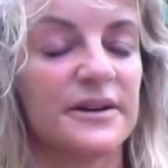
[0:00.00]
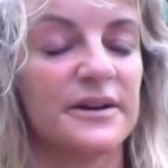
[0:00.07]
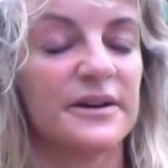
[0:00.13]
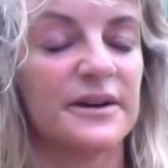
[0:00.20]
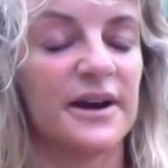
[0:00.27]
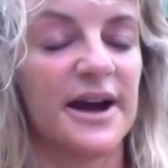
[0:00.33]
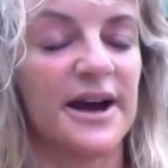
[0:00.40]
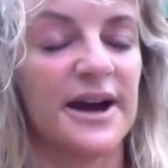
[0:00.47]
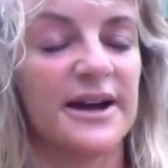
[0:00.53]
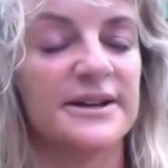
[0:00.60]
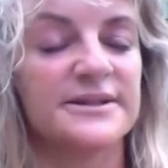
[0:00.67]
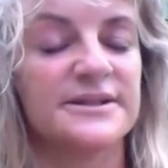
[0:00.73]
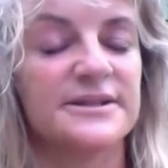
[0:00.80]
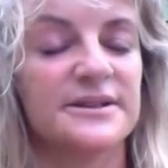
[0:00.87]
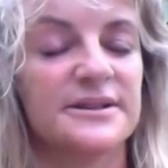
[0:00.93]
As
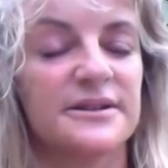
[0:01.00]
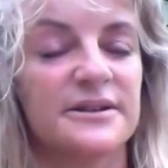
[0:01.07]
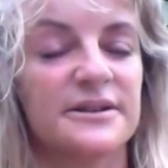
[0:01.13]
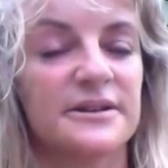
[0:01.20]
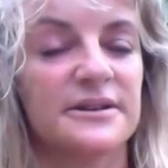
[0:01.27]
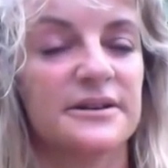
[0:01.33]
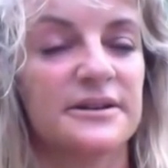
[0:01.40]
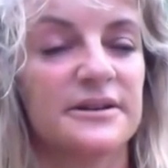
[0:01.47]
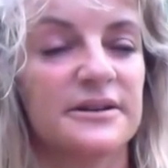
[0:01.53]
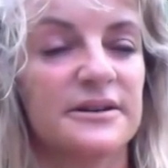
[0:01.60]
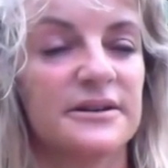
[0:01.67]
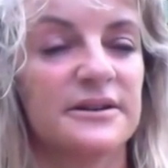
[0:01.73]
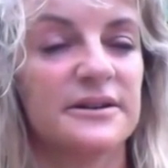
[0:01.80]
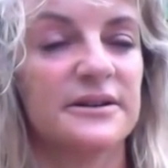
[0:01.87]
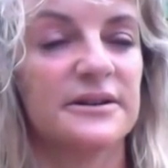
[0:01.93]

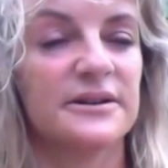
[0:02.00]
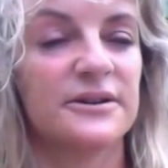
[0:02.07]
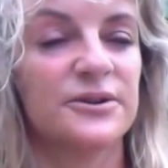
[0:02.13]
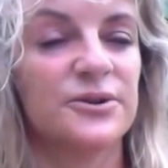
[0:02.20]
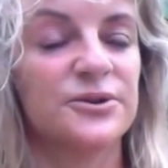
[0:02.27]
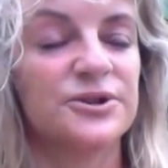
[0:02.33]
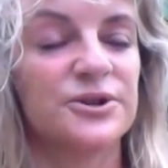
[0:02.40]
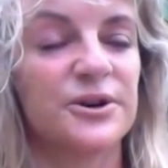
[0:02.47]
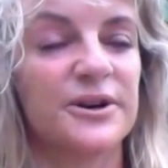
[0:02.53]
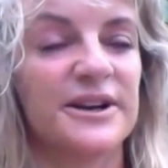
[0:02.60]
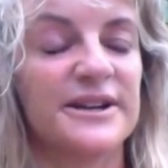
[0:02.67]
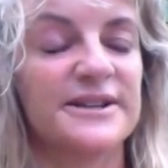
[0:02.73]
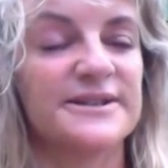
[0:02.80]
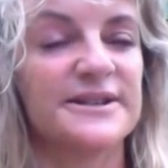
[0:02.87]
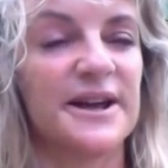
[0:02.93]
you join
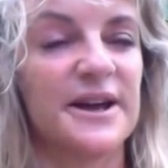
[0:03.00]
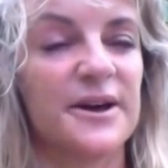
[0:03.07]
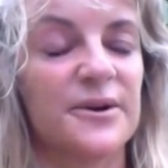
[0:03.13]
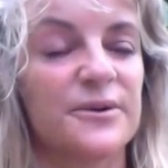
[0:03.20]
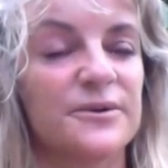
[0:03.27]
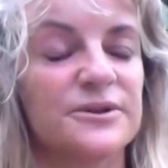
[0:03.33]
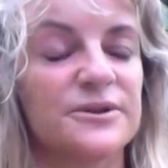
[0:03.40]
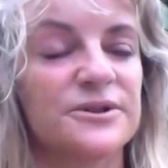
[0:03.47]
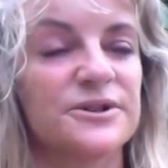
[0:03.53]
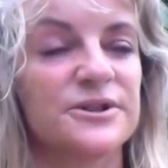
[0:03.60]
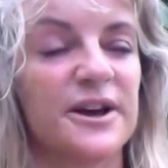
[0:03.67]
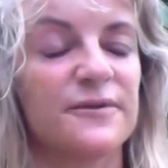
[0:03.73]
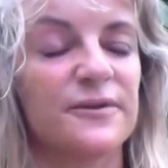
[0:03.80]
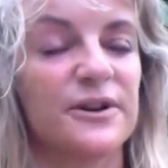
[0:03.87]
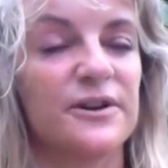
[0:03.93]
us now to
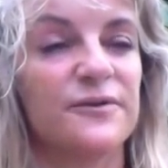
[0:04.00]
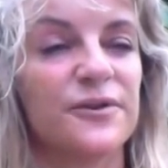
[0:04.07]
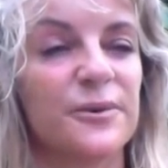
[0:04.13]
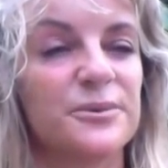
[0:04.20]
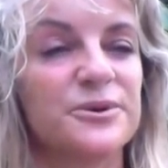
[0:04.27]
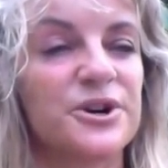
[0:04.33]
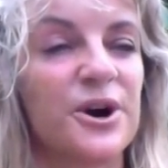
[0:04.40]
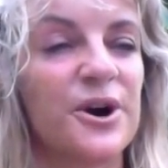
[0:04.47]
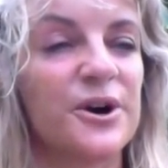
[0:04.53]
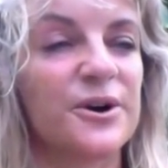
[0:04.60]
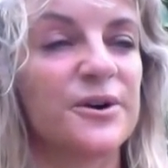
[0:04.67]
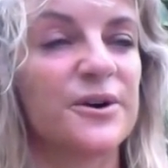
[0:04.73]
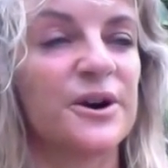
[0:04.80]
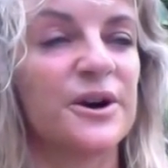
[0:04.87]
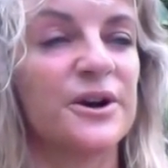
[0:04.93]
travel from
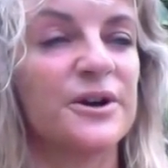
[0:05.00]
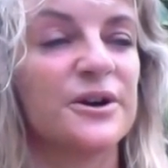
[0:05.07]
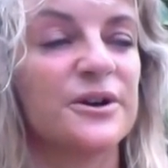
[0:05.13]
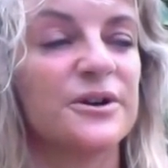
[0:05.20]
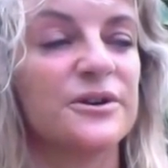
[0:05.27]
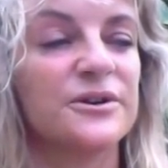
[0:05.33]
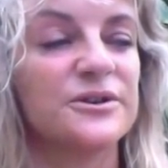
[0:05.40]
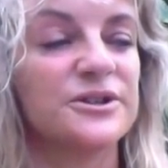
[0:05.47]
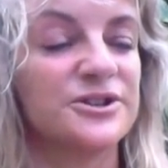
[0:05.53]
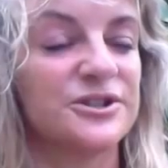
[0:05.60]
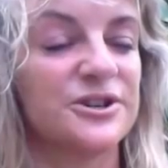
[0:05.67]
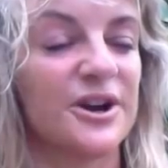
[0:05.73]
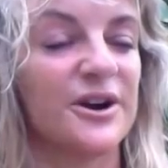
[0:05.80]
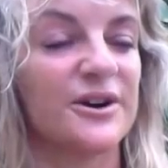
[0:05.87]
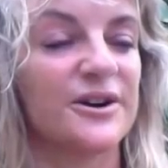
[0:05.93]
chakra to
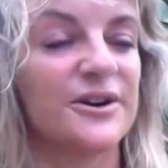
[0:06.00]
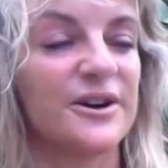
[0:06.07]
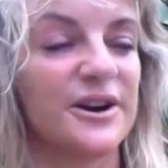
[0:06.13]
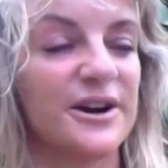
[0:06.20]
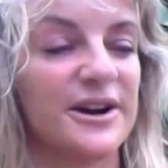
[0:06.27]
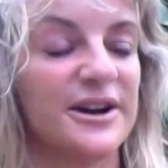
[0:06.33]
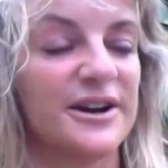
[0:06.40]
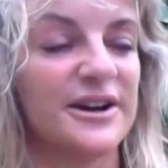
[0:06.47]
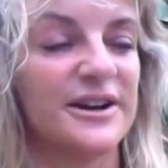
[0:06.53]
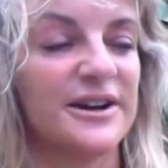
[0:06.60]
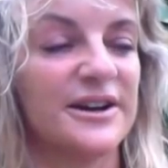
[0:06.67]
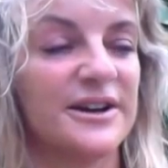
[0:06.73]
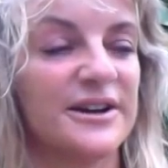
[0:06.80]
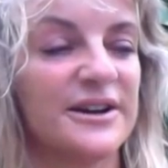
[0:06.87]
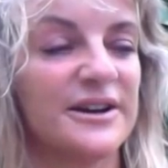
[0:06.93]
chakra,
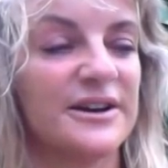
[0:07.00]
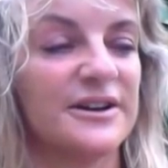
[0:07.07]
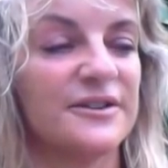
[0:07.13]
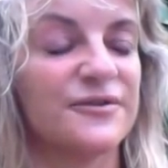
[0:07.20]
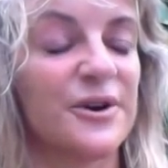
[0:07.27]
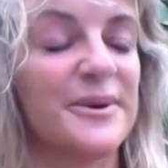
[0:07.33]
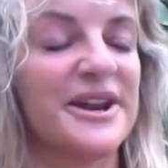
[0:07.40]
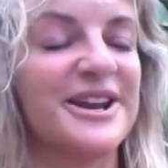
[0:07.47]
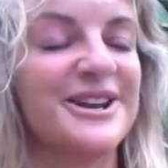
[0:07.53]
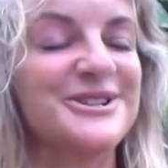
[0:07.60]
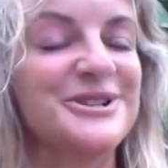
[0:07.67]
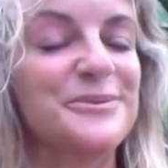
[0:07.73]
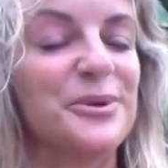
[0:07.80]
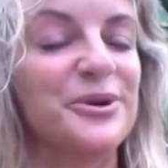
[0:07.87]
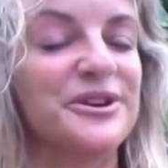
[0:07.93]
from energy
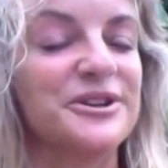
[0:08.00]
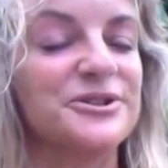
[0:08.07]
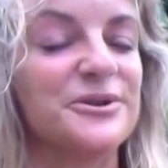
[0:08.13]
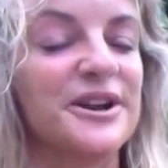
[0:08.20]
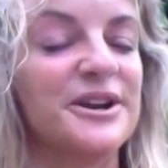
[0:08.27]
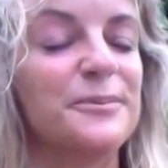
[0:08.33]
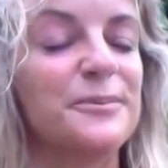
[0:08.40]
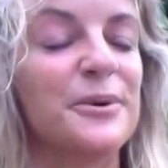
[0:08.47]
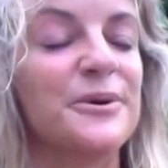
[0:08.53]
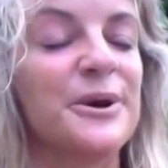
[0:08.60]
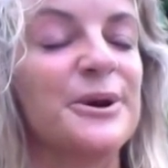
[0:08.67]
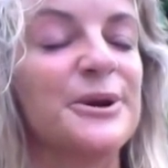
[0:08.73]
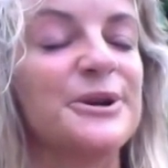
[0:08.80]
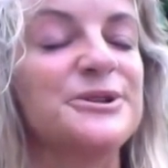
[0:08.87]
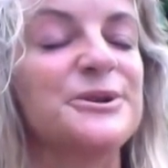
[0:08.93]
body to
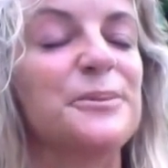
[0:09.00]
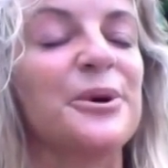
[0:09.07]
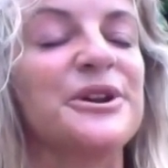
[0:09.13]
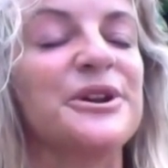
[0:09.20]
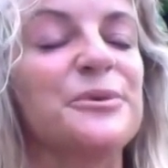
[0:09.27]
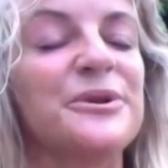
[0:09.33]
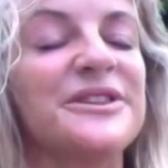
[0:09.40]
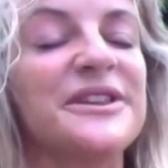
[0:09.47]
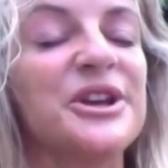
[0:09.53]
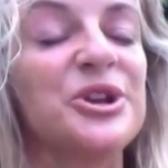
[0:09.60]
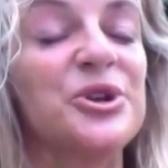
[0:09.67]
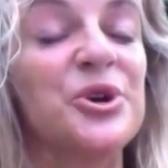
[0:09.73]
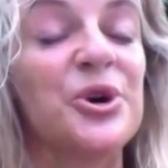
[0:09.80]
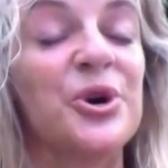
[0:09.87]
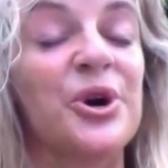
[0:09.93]
energy body within
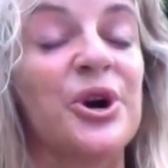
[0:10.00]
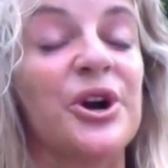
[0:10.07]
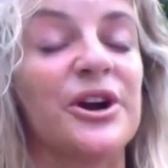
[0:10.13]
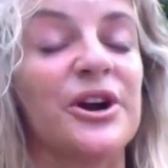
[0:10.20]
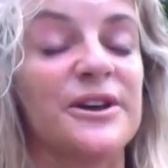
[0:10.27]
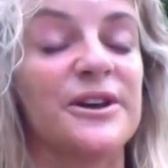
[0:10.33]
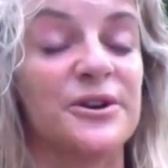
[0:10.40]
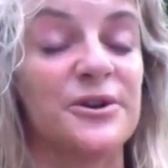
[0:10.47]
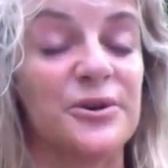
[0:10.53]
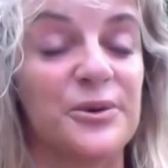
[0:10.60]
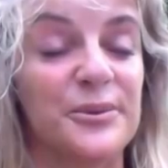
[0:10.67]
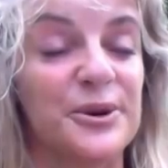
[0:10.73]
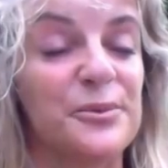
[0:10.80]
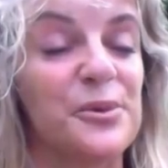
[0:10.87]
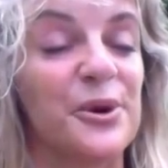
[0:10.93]
your
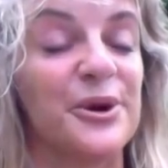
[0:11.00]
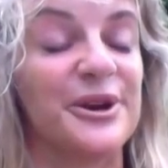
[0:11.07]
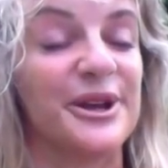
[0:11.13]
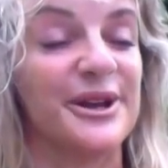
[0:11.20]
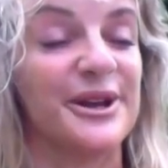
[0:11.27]
human body.